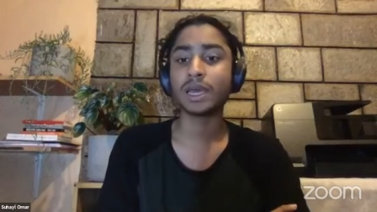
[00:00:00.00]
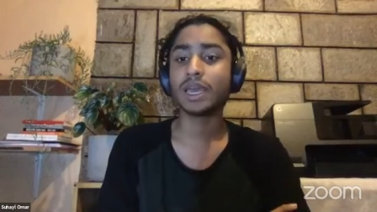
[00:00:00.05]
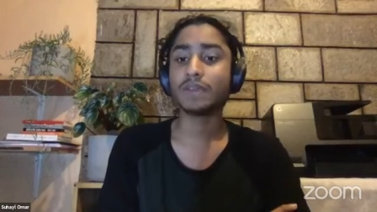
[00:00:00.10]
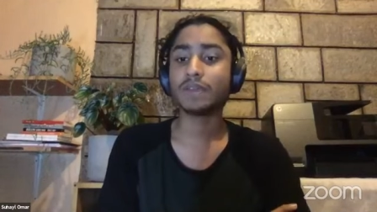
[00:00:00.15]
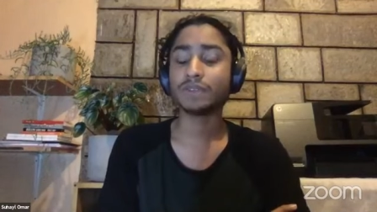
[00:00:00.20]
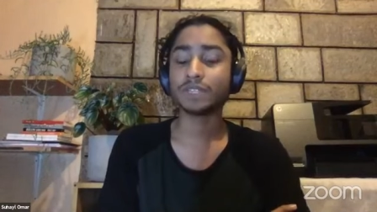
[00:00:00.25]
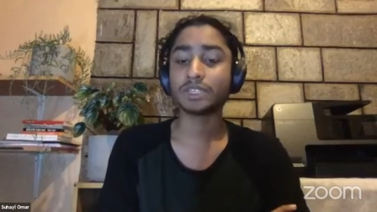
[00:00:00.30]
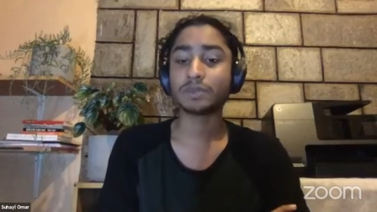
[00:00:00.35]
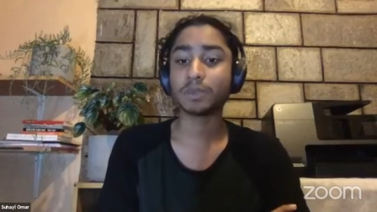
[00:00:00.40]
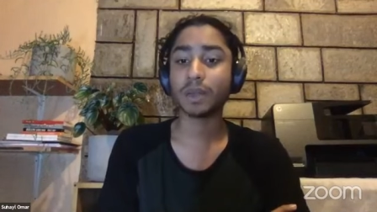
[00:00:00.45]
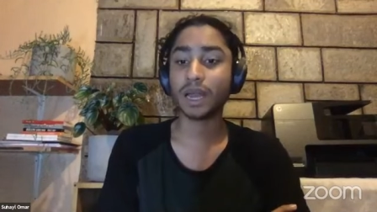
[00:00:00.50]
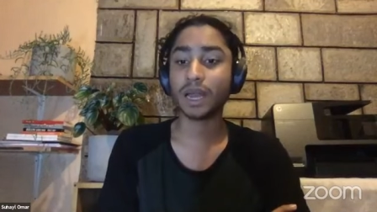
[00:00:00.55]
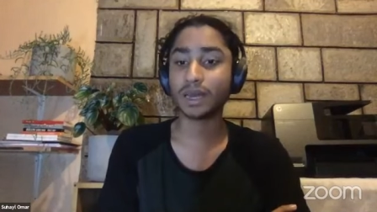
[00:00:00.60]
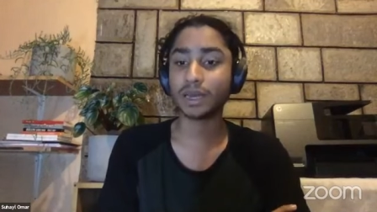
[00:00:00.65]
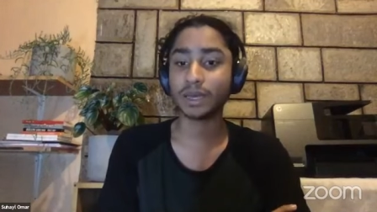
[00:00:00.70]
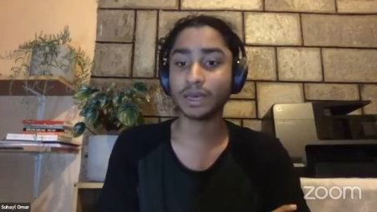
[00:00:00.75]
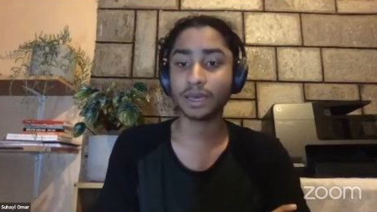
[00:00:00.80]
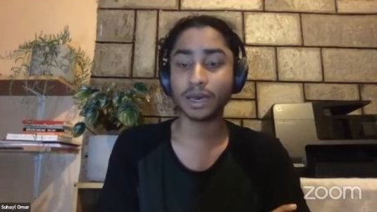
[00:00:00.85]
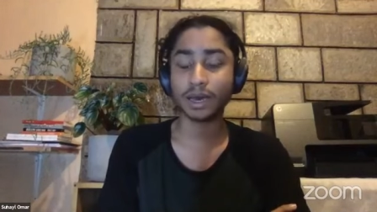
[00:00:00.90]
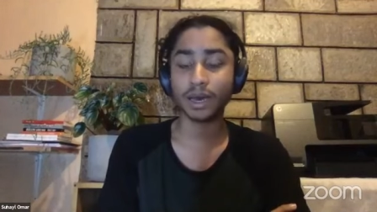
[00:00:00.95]
its
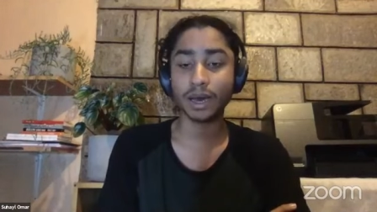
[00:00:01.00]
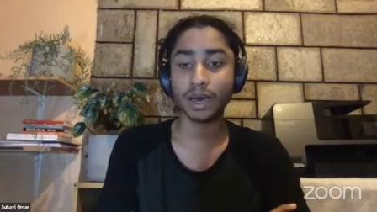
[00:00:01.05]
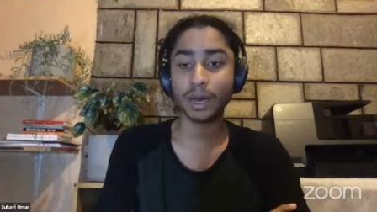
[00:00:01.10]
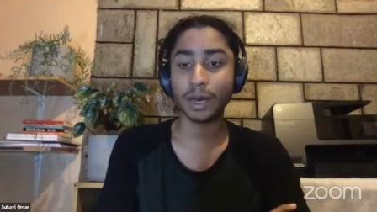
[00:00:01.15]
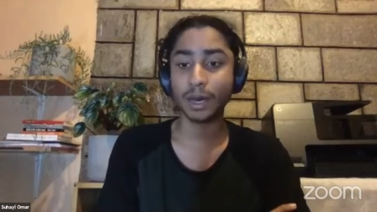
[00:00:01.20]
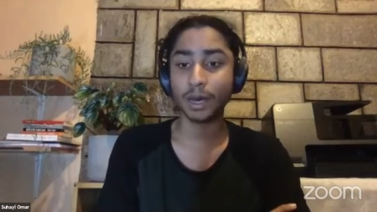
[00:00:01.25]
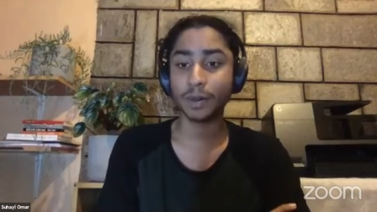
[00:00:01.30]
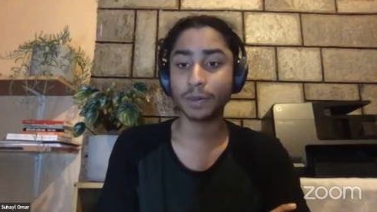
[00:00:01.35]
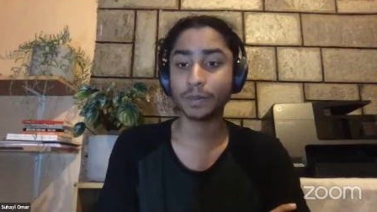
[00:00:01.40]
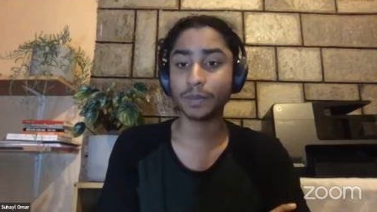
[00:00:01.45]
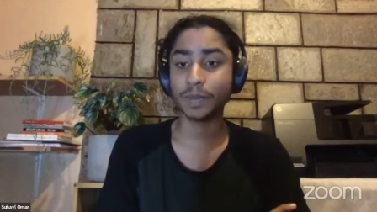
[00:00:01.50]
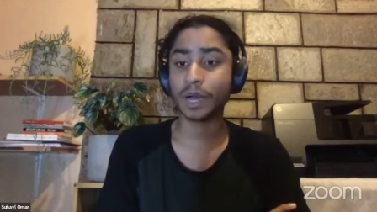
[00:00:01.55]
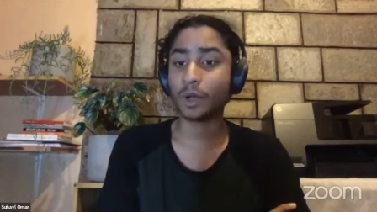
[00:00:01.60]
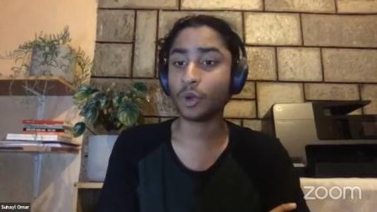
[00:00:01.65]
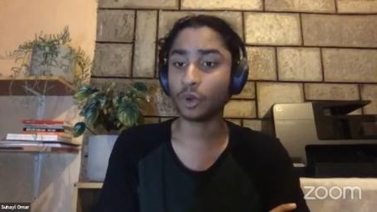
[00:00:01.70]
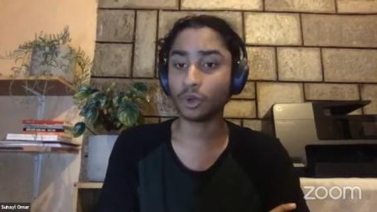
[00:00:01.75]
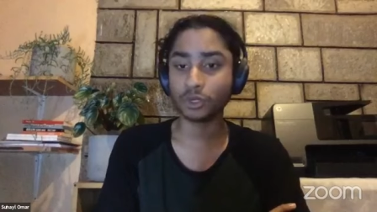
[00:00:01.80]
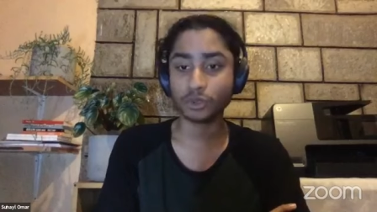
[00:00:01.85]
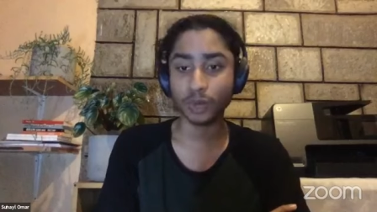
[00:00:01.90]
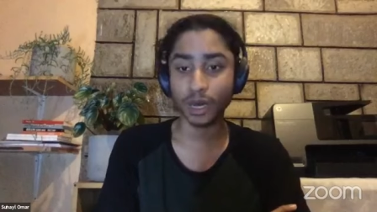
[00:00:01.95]
planning, um, a
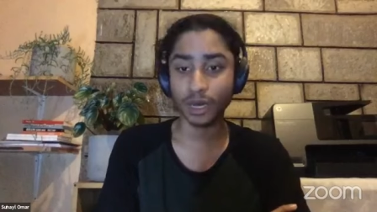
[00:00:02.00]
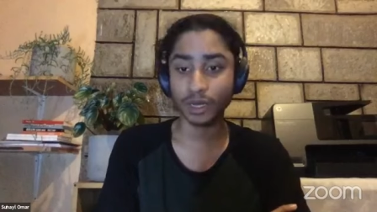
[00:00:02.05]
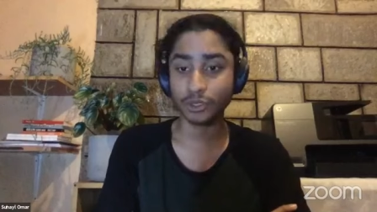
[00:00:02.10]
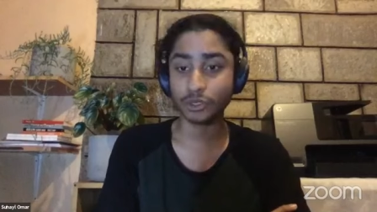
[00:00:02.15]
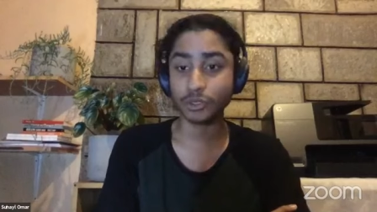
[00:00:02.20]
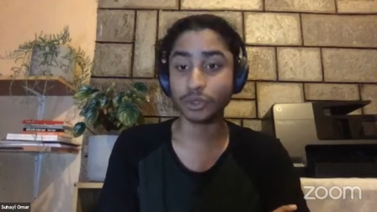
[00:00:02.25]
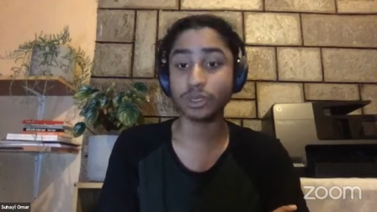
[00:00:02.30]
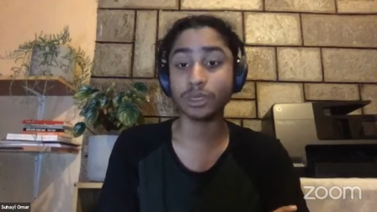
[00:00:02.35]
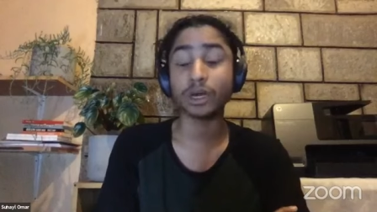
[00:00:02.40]
call to action.